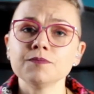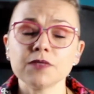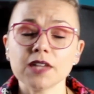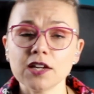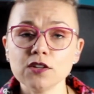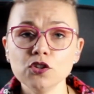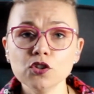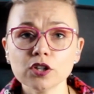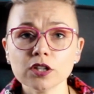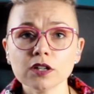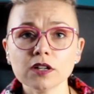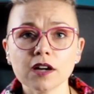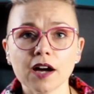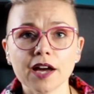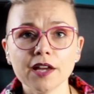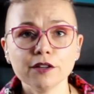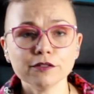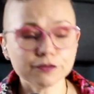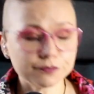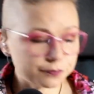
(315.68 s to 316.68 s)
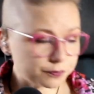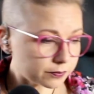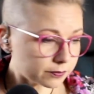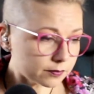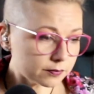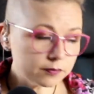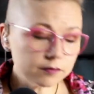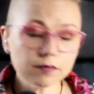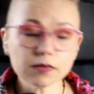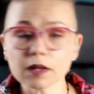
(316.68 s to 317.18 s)
And you can kind of
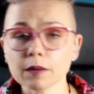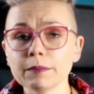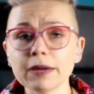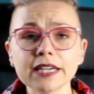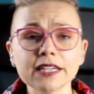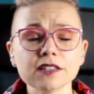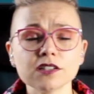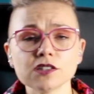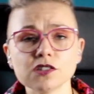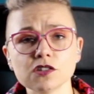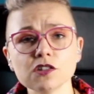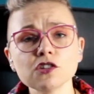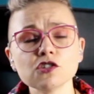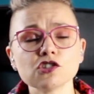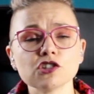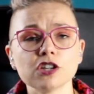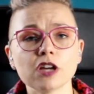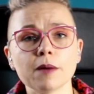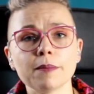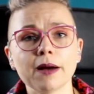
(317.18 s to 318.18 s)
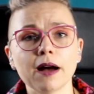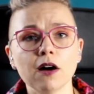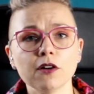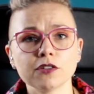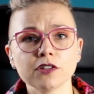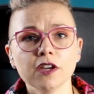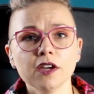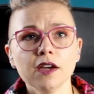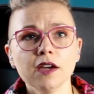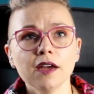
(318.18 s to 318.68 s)
make a decision
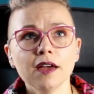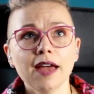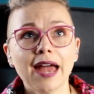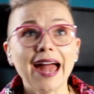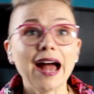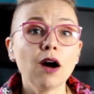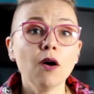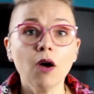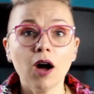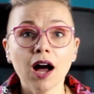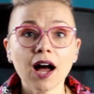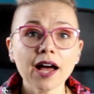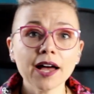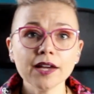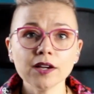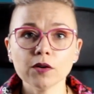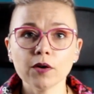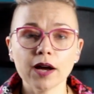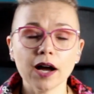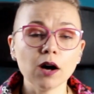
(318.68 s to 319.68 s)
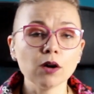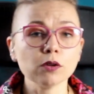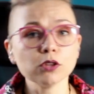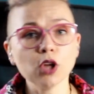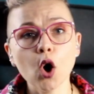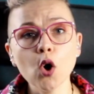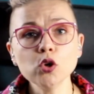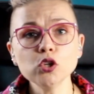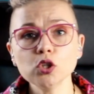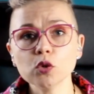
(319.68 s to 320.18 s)
about how high or how
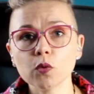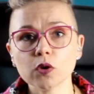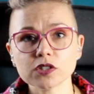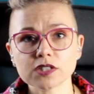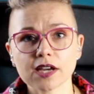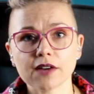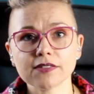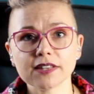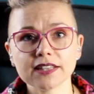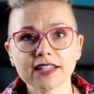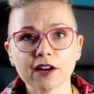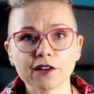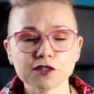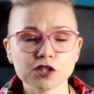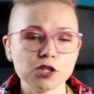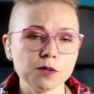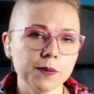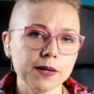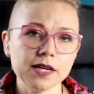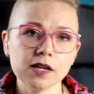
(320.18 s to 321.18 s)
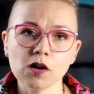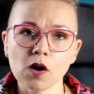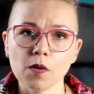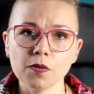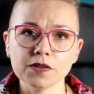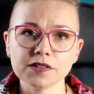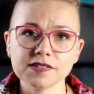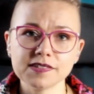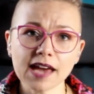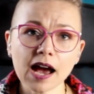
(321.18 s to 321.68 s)
low you want to have the larynx depending
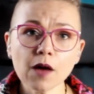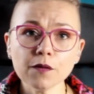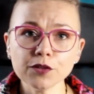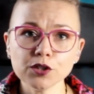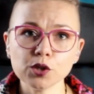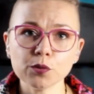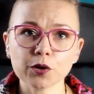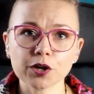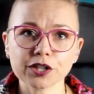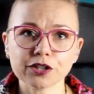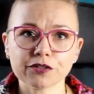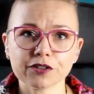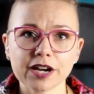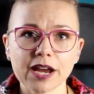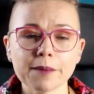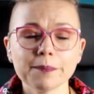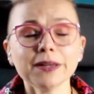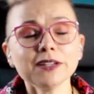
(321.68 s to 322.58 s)
on the sound that you want to create.